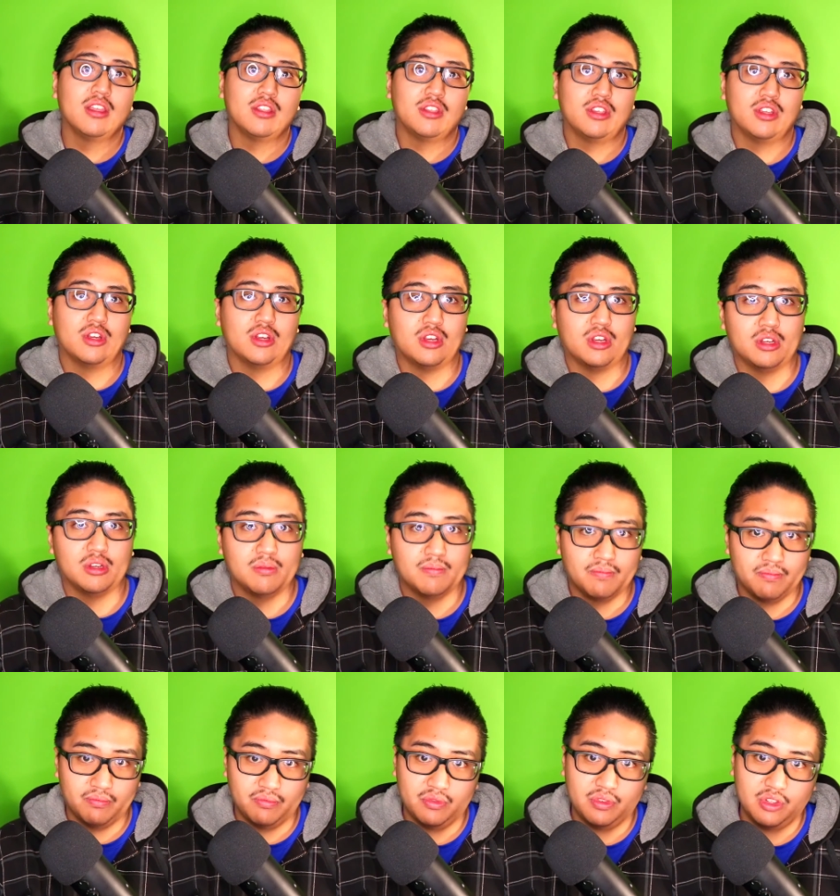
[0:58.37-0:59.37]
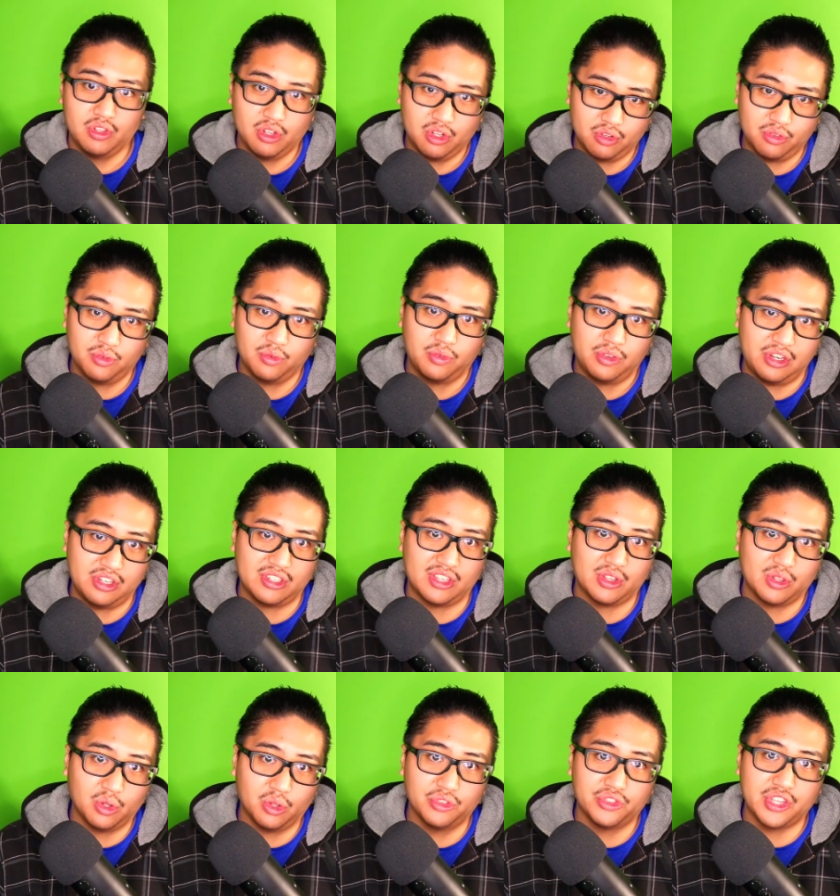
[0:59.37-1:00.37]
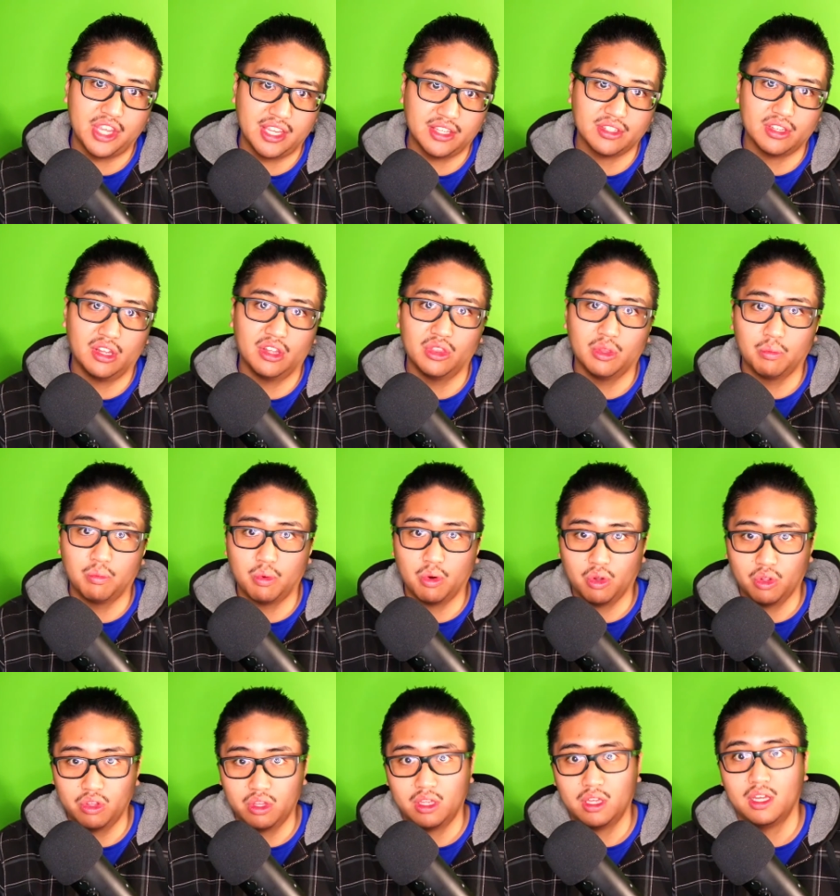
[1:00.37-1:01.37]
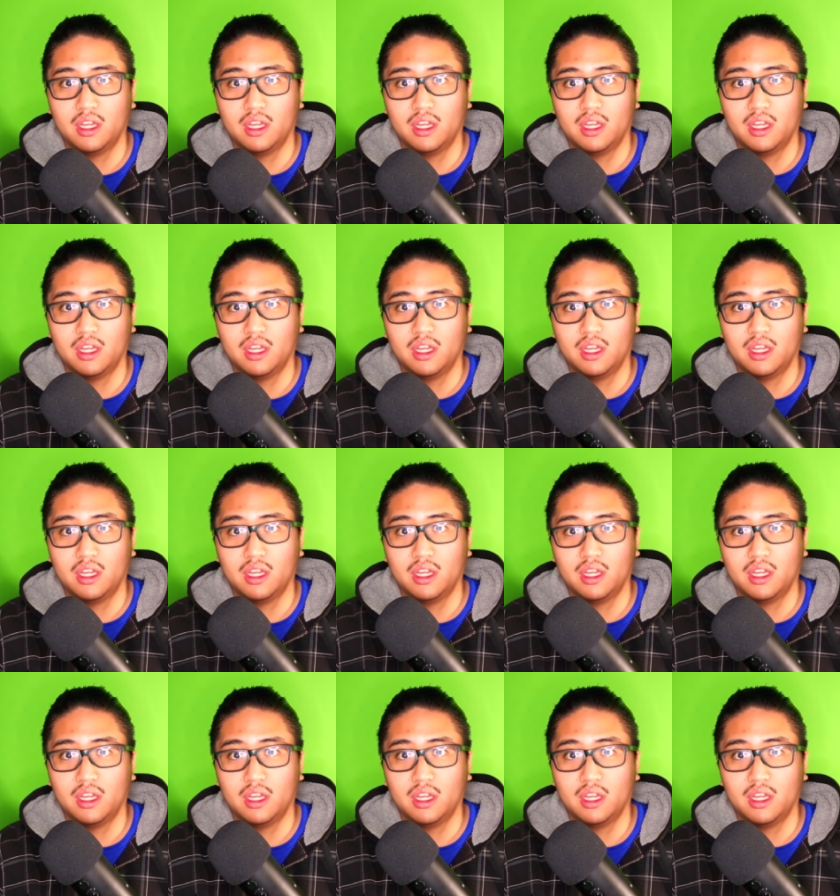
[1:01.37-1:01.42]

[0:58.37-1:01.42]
your you're freezing cold takes on the world